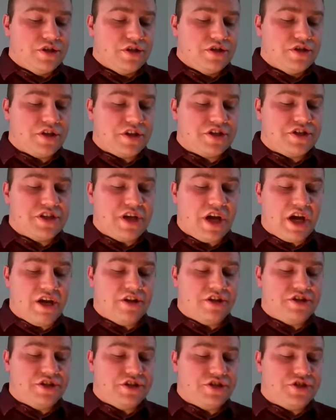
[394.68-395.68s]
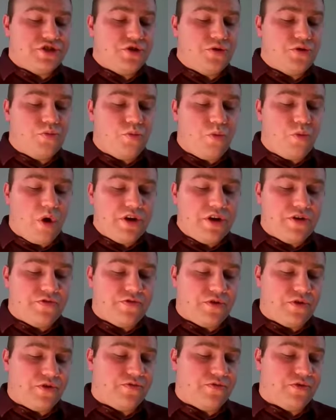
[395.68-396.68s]
Such knowledge is too
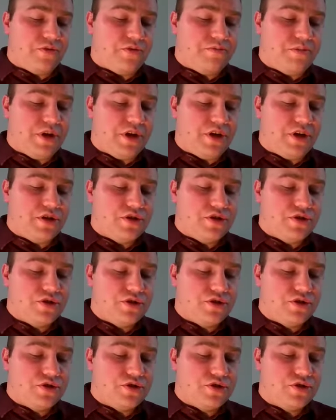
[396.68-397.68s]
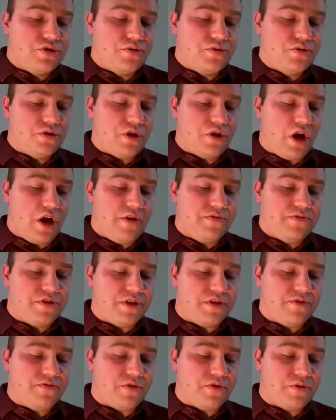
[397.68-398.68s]
wonderful for me, too
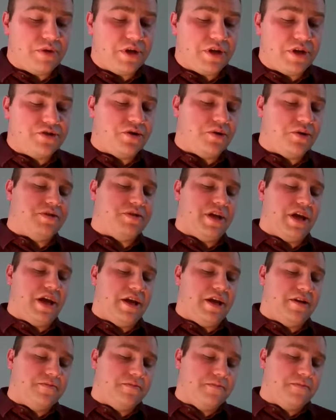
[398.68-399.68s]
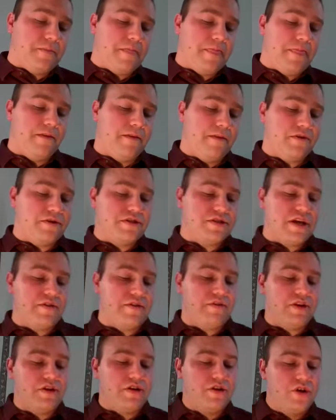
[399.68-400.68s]
lofty for me to obtain. Verse
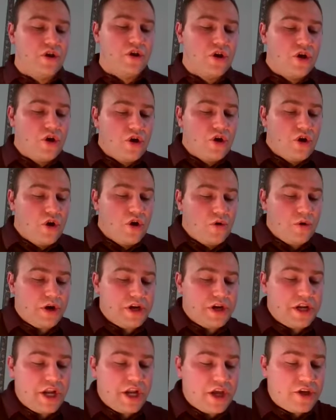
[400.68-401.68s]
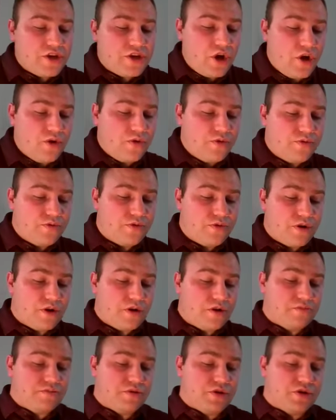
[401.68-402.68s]
7. Where can I go
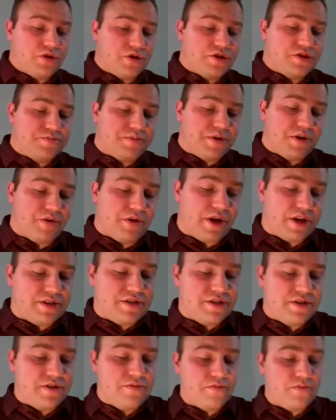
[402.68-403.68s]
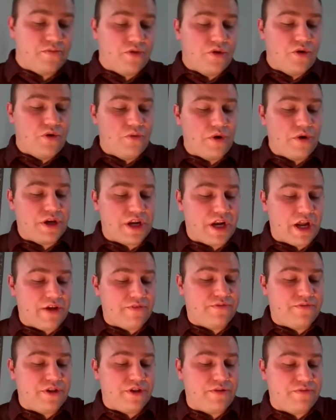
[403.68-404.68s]
from your spirit? Where can I
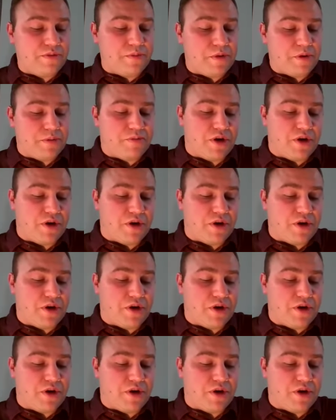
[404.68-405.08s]
flee from your